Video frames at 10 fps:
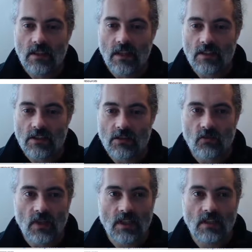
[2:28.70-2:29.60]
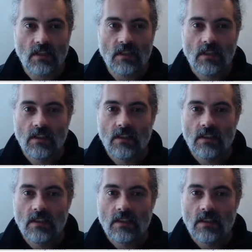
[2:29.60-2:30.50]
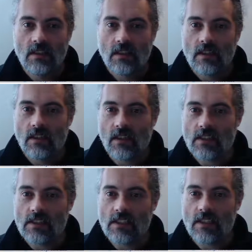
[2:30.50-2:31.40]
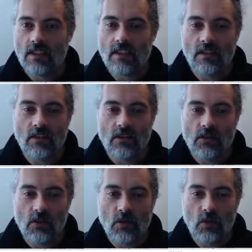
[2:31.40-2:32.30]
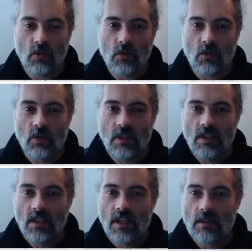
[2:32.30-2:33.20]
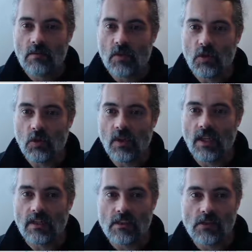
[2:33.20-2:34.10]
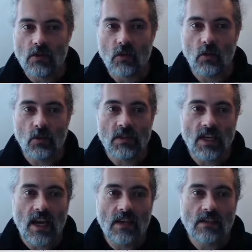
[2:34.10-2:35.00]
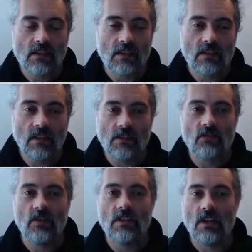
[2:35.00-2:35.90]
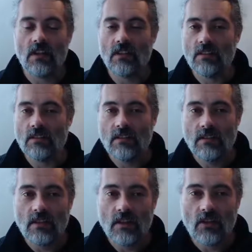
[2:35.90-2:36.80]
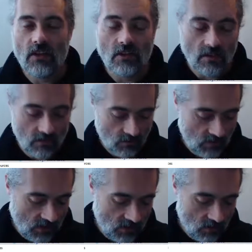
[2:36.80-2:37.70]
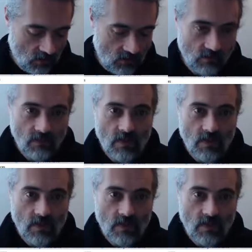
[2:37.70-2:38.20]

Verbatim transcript: and just run it. Now I can see in here there's no um, new lines, so onText doesn't return the information I want.